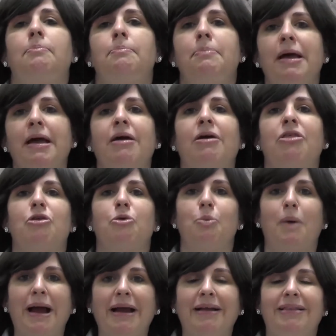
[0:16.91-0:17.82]
pick the
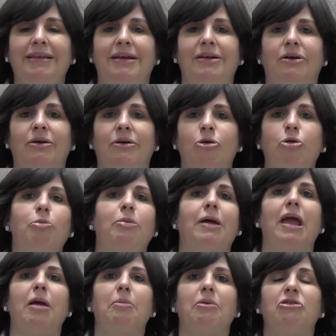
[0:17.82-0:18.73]
right leader who will
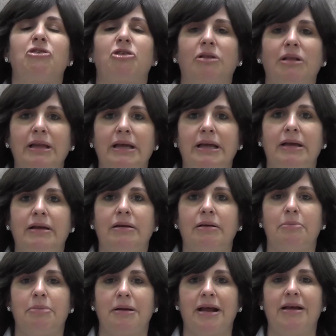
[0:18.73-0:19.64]
be able to lead
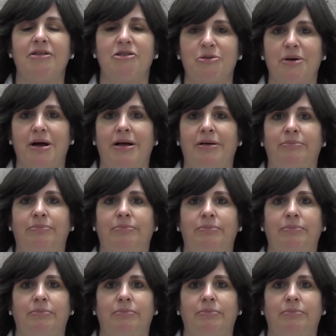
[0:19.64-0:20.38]
Bnei Israel.